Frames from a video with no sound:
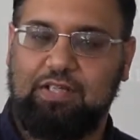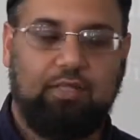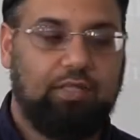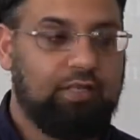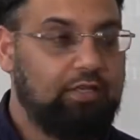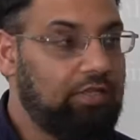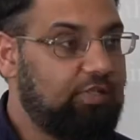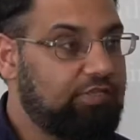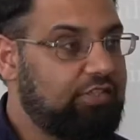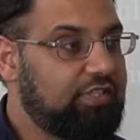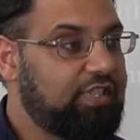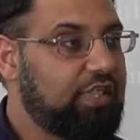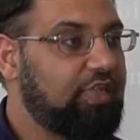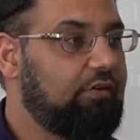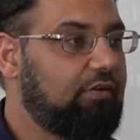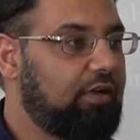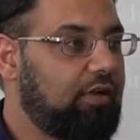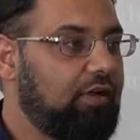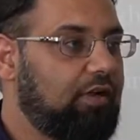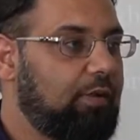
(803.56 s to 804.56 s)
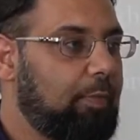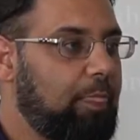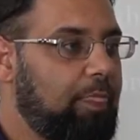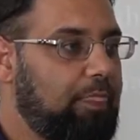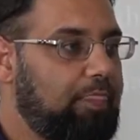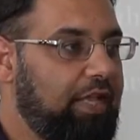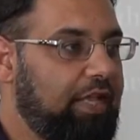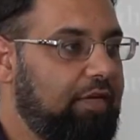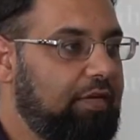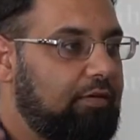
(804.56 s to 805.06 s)
Now Sarah
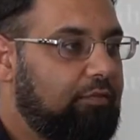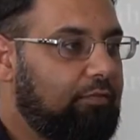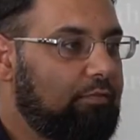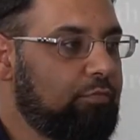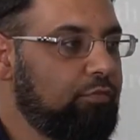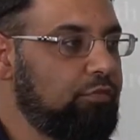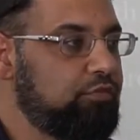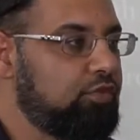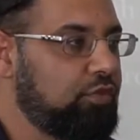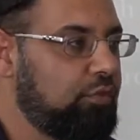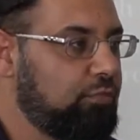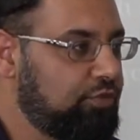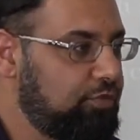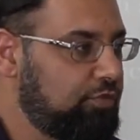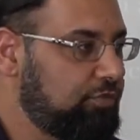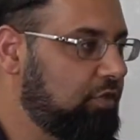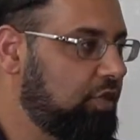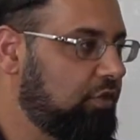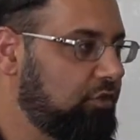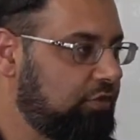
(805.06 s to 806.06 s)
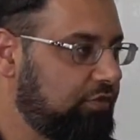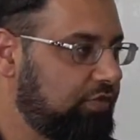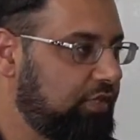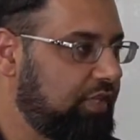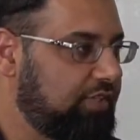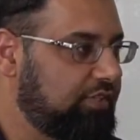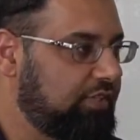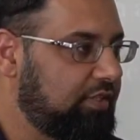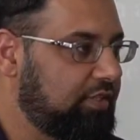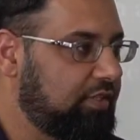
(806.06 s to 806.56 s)
then moves to a Muslim country,
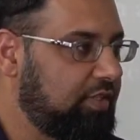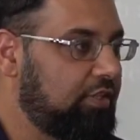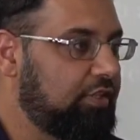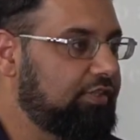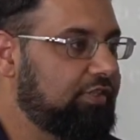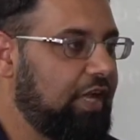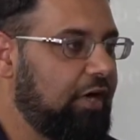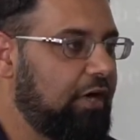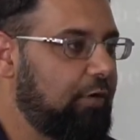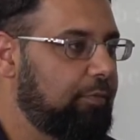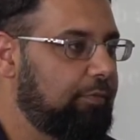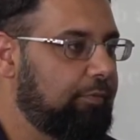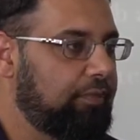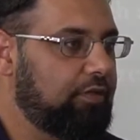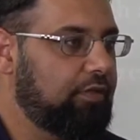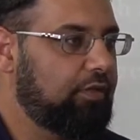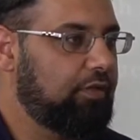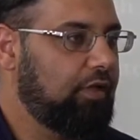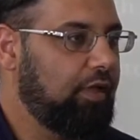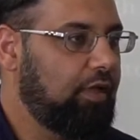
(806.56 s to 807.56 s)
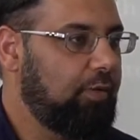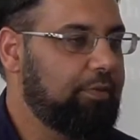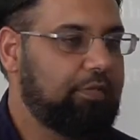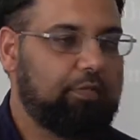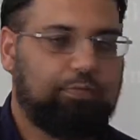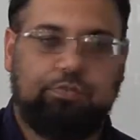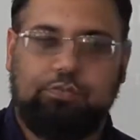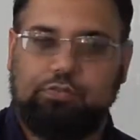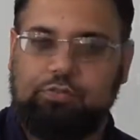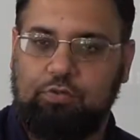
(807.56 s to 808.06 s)
let's say, and learns Arabic and
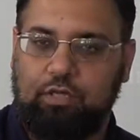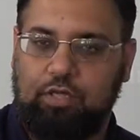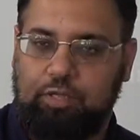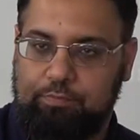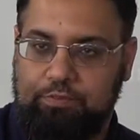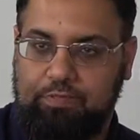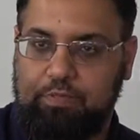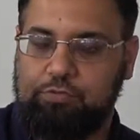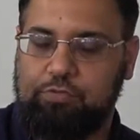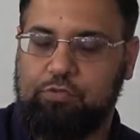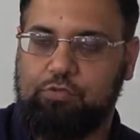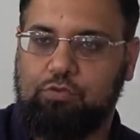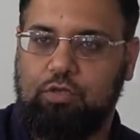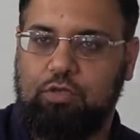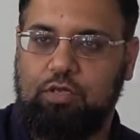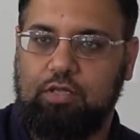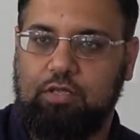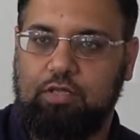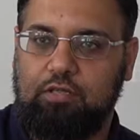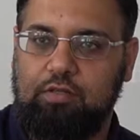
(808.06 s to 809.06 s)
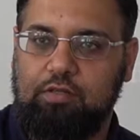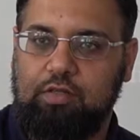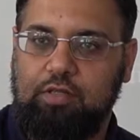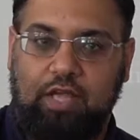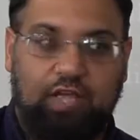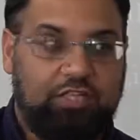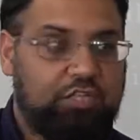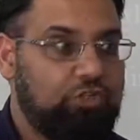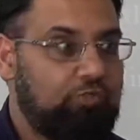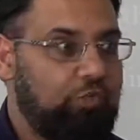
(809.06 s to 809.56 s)
becomes a scholar,
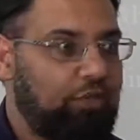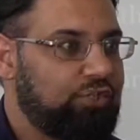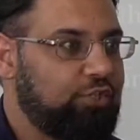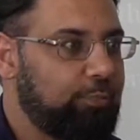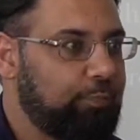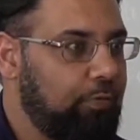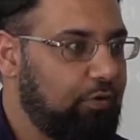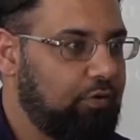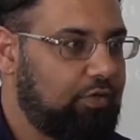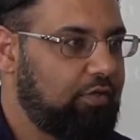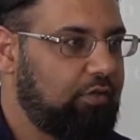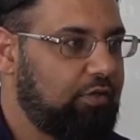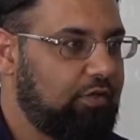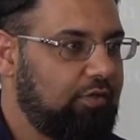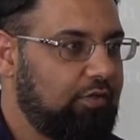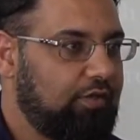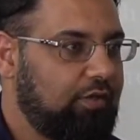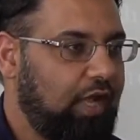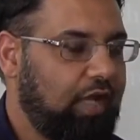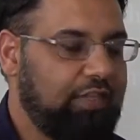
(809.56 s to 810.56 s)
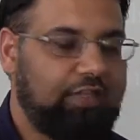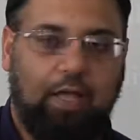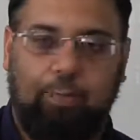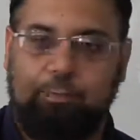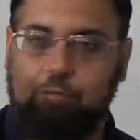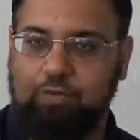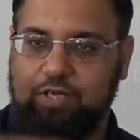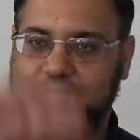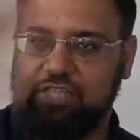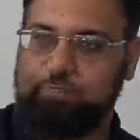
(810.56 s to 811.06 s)
and she writes a book, and that
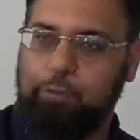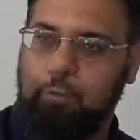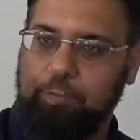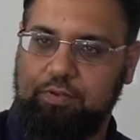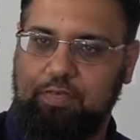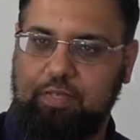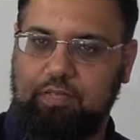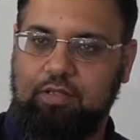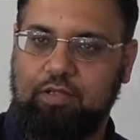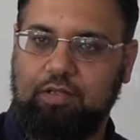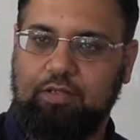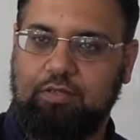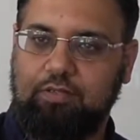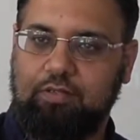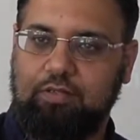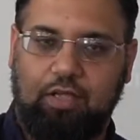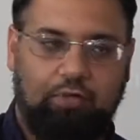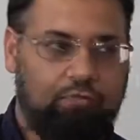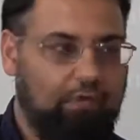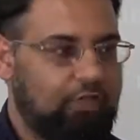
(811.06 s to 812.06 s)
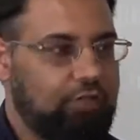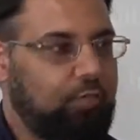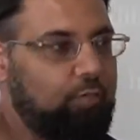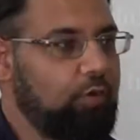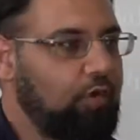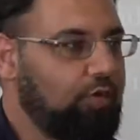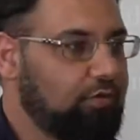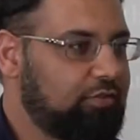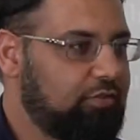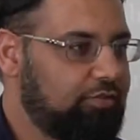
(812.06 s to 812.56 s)
book gets popular around the
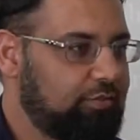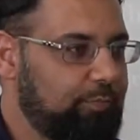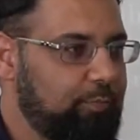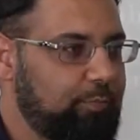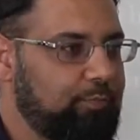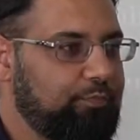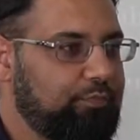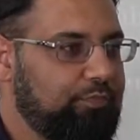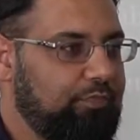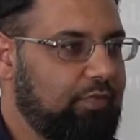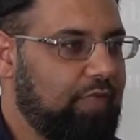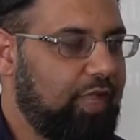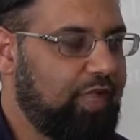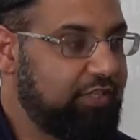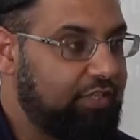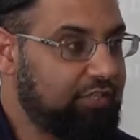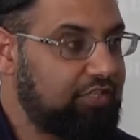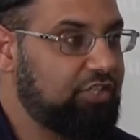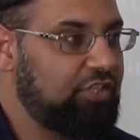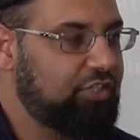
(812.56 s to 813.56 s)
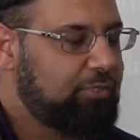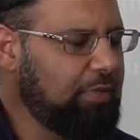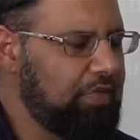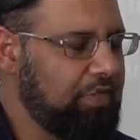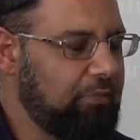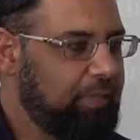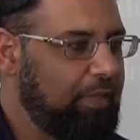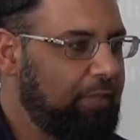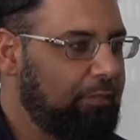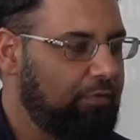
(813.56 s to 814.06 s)
world. And it teaches many
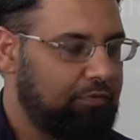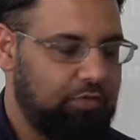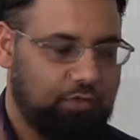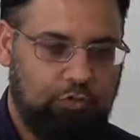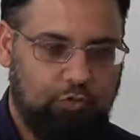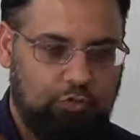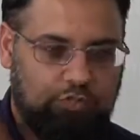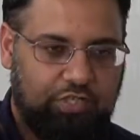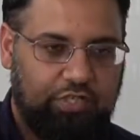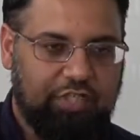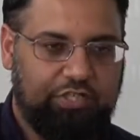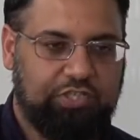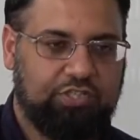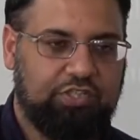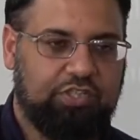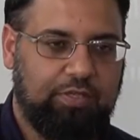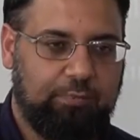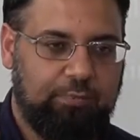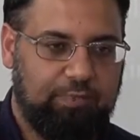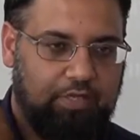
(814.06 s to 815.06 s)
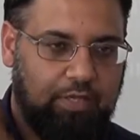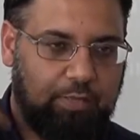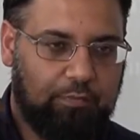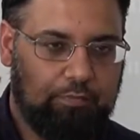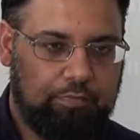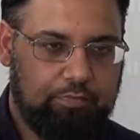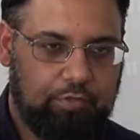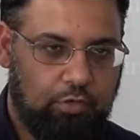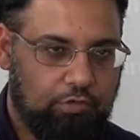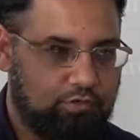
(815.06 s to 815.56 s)
people to lose addictions and become
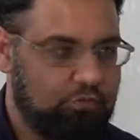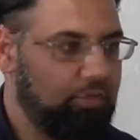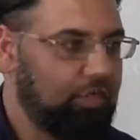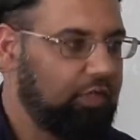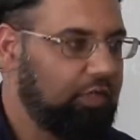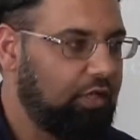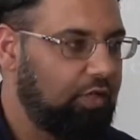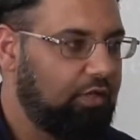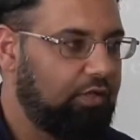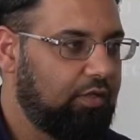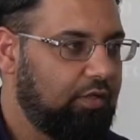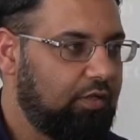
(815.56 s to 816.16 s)
close to Allah.